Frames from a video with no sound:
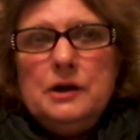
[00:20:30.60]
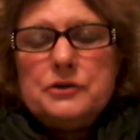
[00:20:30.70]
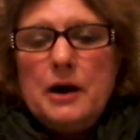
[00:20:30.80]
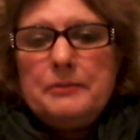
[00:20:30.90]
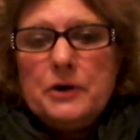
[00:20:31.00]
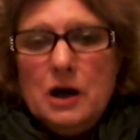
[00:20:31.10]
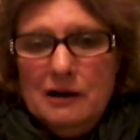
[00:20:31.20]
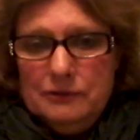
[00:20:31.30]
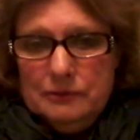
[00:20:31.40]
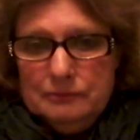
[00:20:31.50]
dropped her
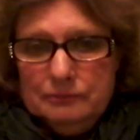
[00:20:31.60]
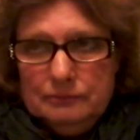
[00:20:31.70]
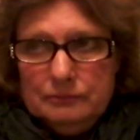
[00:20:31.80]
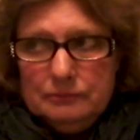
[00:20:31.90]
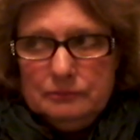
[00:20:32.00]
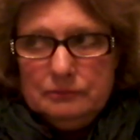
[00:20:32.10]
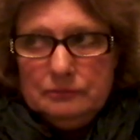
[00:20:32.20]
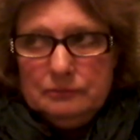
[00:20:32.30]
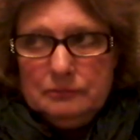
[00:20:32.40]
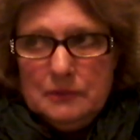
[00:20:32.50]
off,
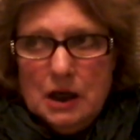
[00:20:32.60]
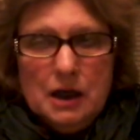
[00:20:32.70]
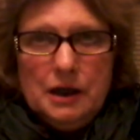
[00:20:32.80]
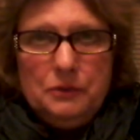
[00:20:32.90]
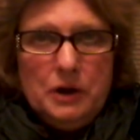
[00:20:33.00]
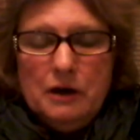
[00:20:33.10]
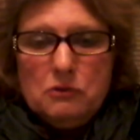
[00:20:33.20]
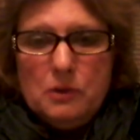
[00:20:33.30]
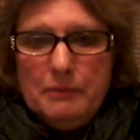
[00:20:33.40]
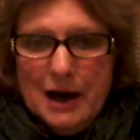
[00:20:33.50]
and we
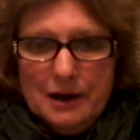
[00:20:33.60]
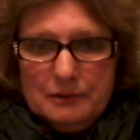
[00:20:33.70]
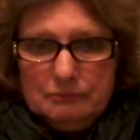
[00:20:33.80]
never went back.